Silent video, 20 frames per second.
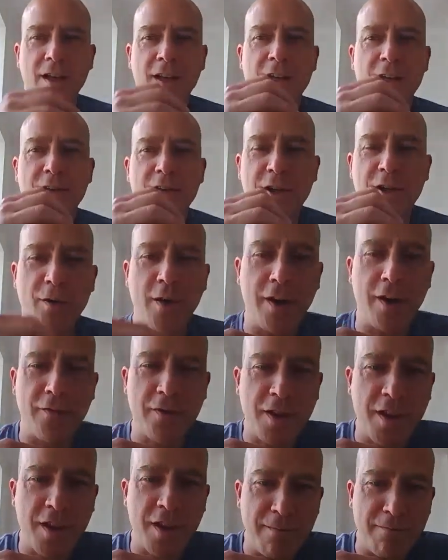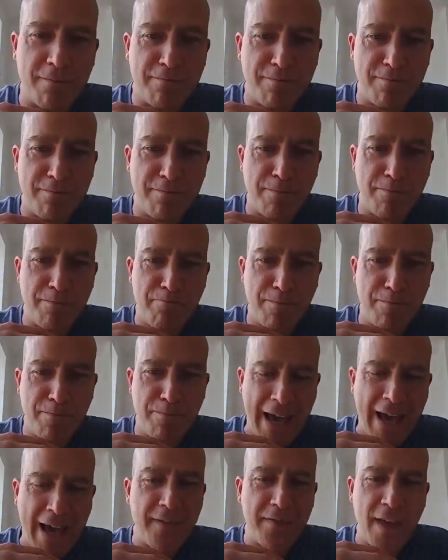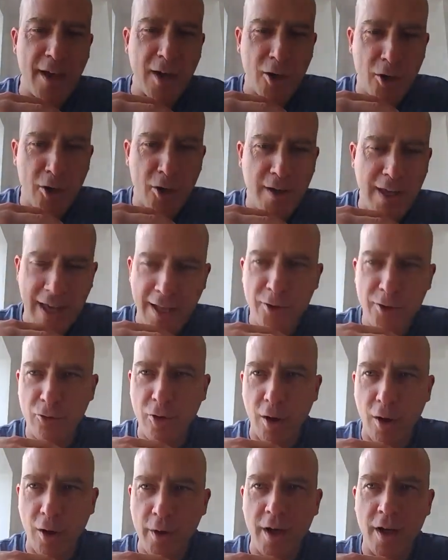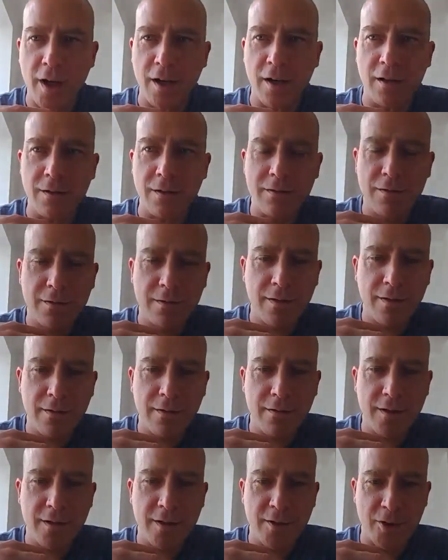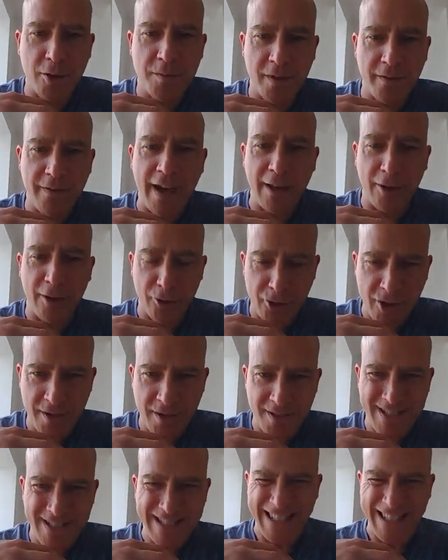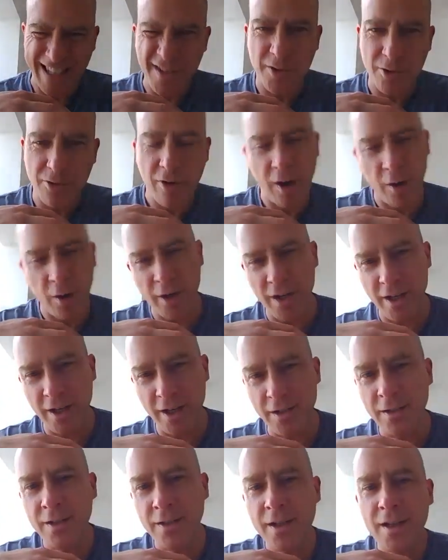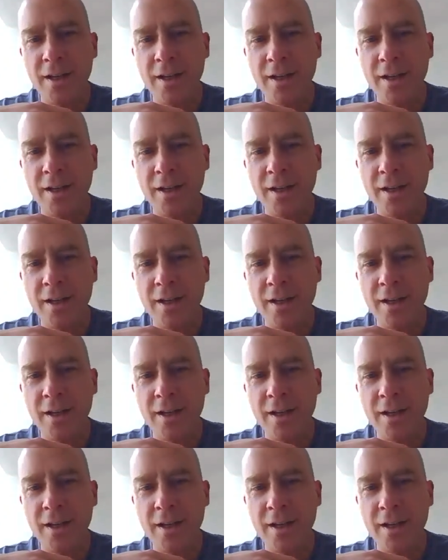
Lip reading: And so everything bad that can grow here, in terms of allergens, does grow here,